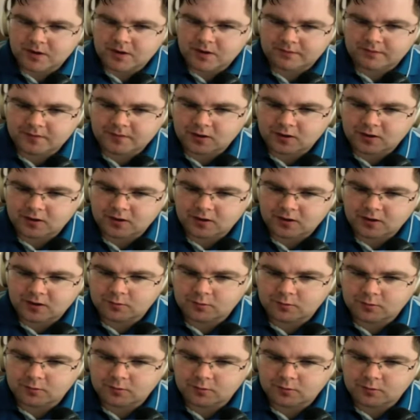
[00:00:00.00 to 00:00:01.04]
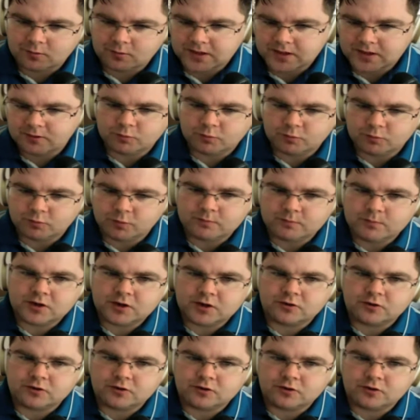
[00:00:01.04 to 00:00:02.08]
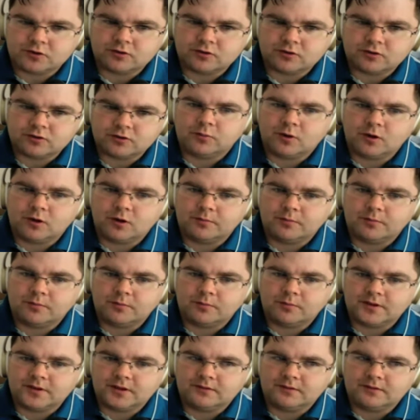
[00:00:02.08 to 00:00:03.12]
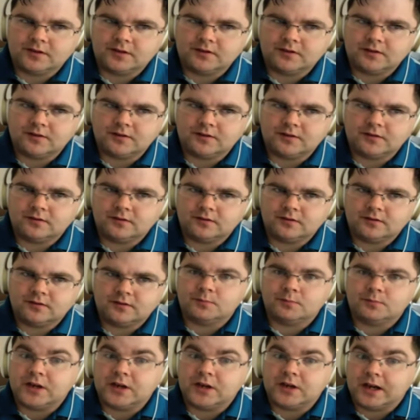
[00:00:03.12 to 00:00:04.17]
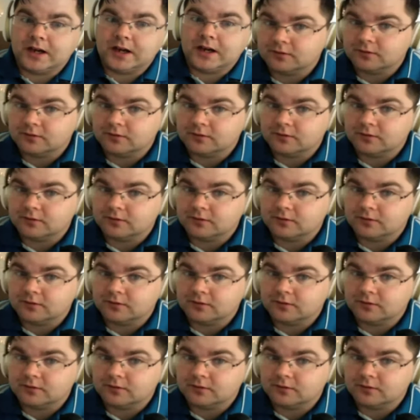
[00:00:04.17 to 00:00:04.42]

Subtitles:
follow-up, is how then would we measure meaning and purpose if it's subjective?